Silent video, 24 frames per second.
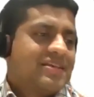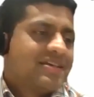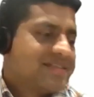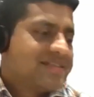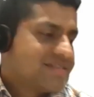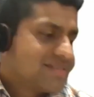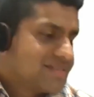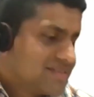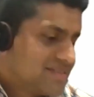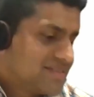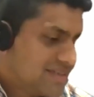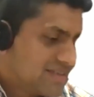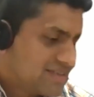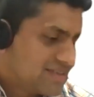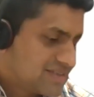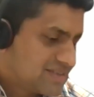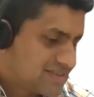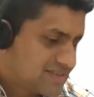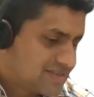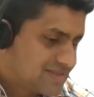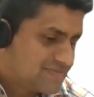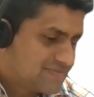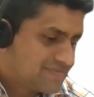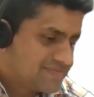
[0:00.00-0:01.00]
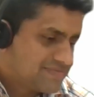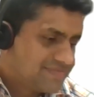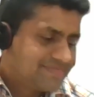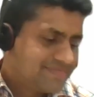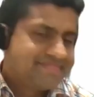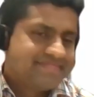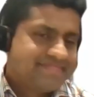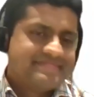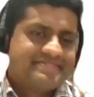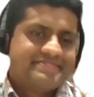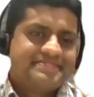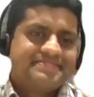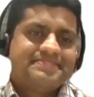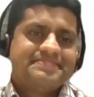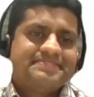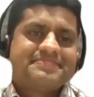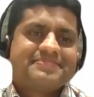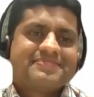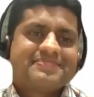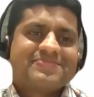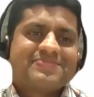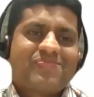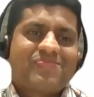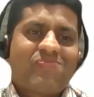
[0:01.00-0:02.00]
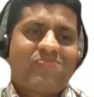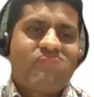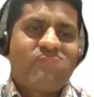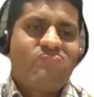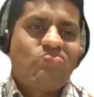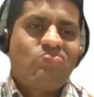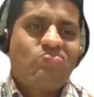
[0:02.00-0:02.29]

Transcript: yes. Because it's yes. a perfect system, the cells are